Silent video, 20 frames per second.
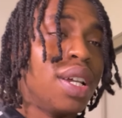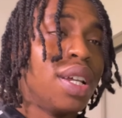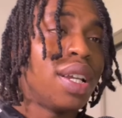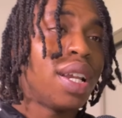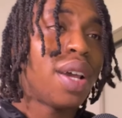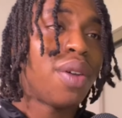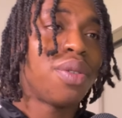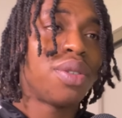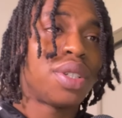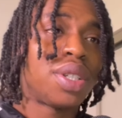
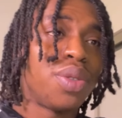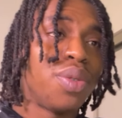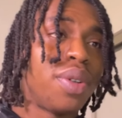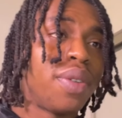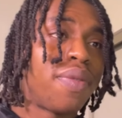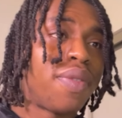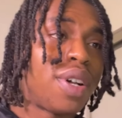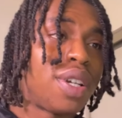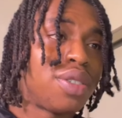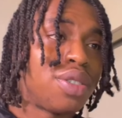Now we see we
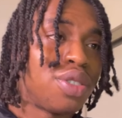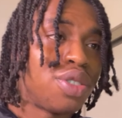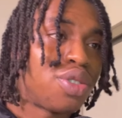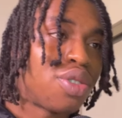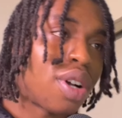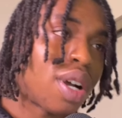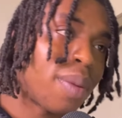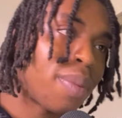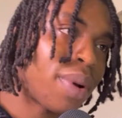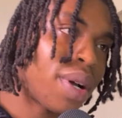can find some
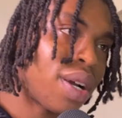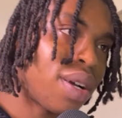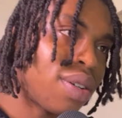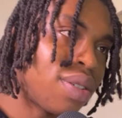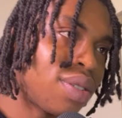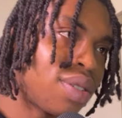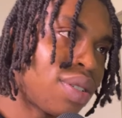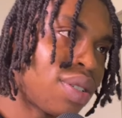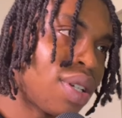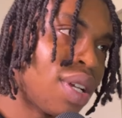chart
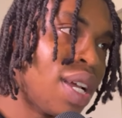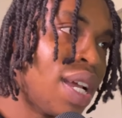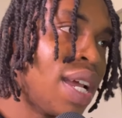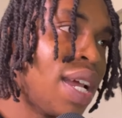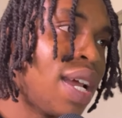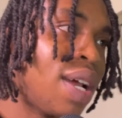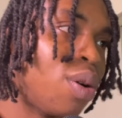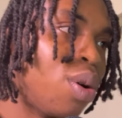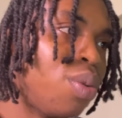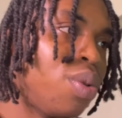patterns.
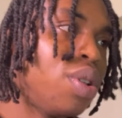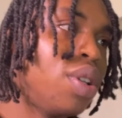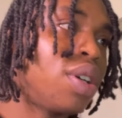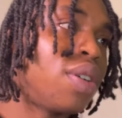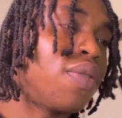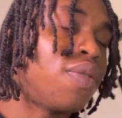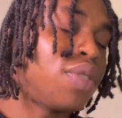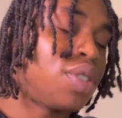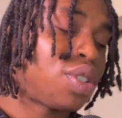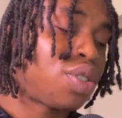And when we're
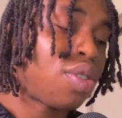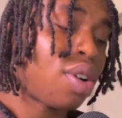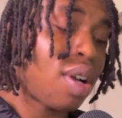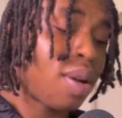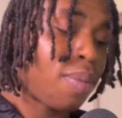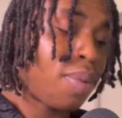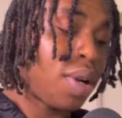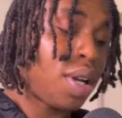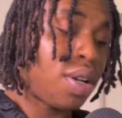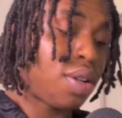looking for
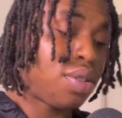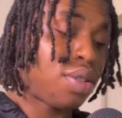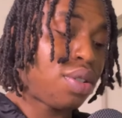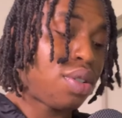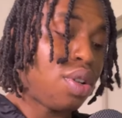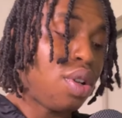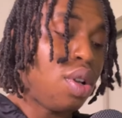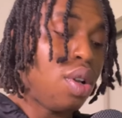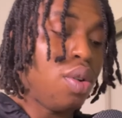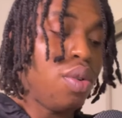chart
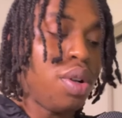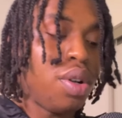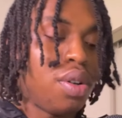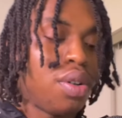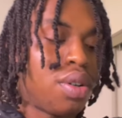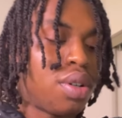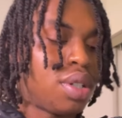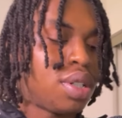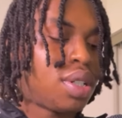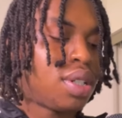patterns, we're
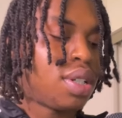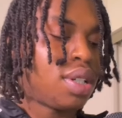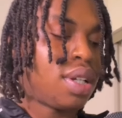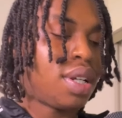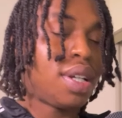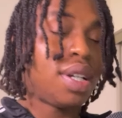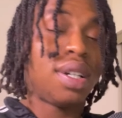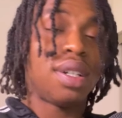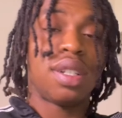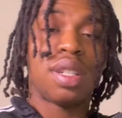gonna go to the
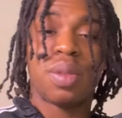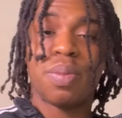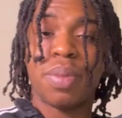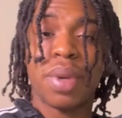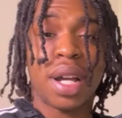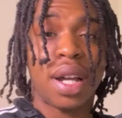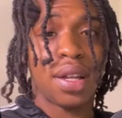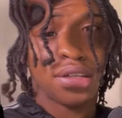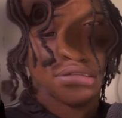down spot.